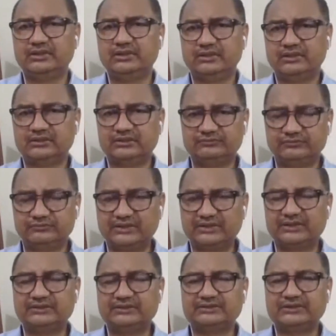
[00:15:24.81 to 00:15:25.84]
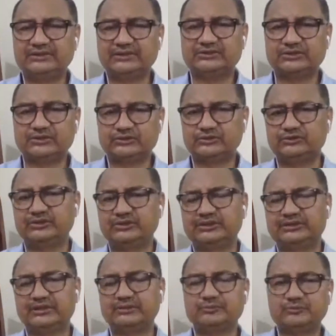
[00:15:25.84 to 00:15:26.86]
uh, governance, a dictatorial
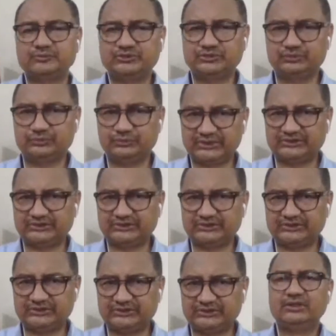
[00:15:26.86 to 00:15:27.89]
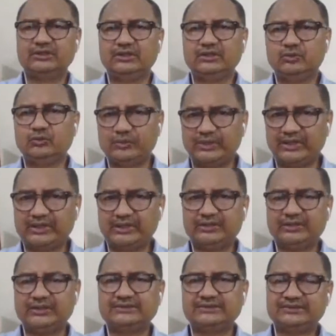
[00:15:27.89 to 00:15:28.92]
type of situation,
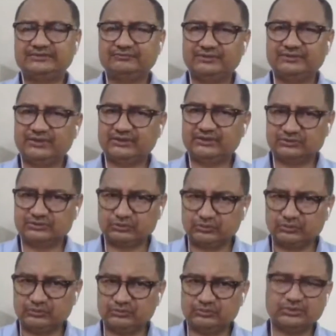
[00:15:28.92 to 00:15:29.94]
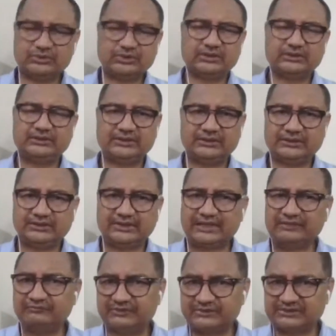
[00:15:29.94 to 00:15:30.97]
where as if there is no, uh, there,
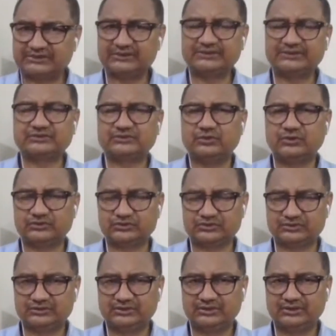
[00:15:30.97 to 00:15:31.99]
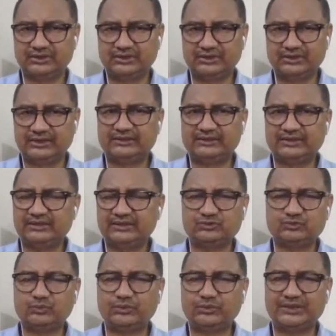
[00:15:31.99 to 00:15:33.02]
the diversity is lost and there
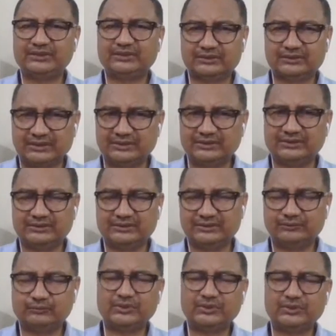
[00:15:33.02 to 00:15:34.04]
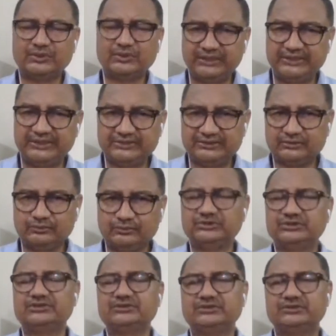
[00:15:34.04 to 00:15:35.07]
is one color, one paint,
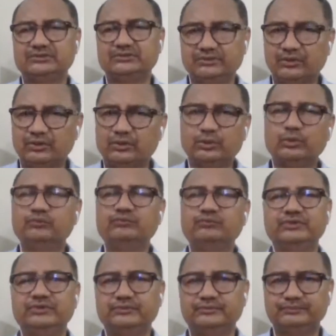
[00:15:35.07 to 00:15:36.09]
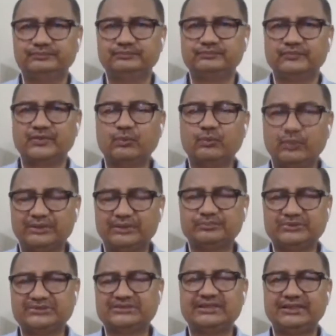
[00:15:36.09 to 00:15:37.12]
which is all over,
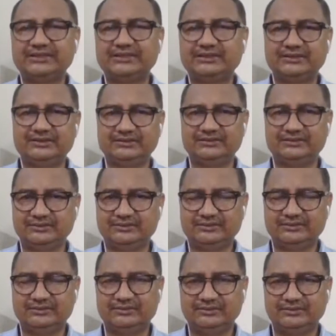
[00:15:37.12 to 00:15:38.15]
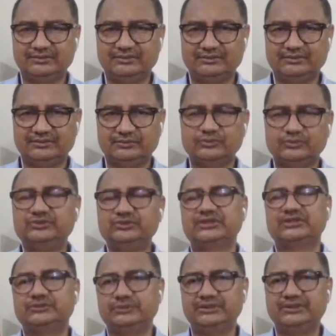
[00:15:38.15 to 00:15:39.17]
one personality, which
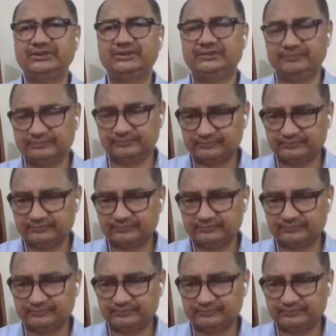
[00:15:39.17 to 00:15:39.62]
actually